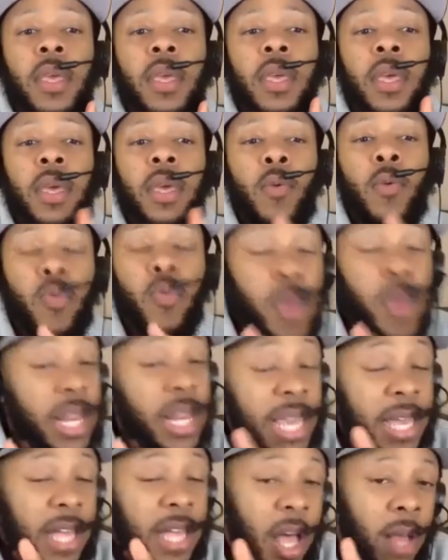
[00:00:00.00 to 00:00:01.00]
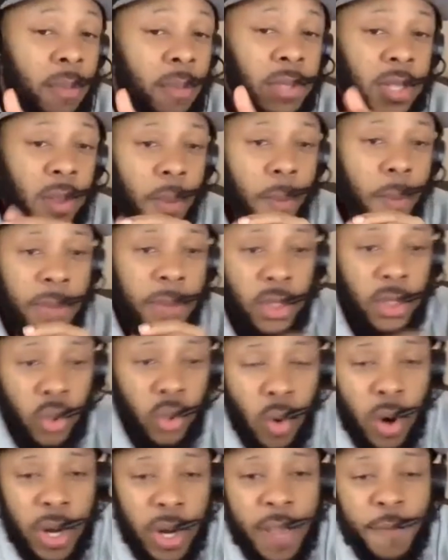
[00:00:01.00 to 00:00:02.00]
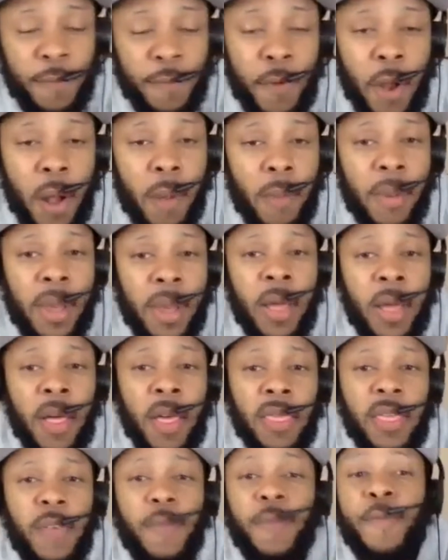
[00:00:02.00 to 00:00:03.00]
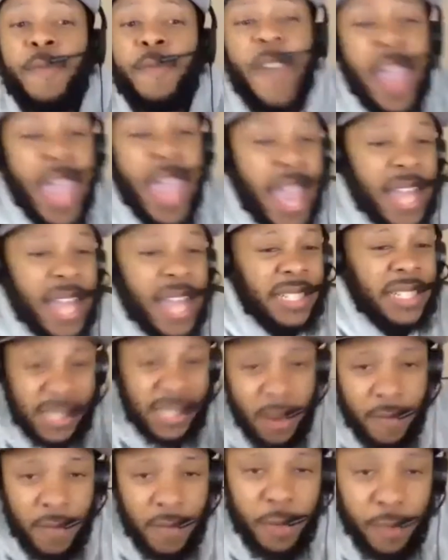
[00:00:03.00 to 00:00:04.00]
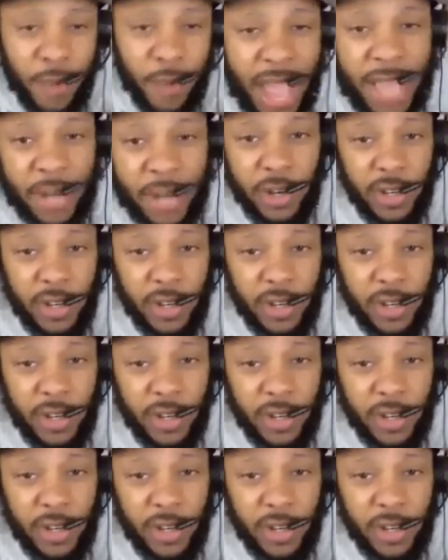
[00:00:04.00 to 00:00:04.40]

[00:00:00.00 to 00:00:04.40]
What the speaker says: really comes majority from the fans of the fighter.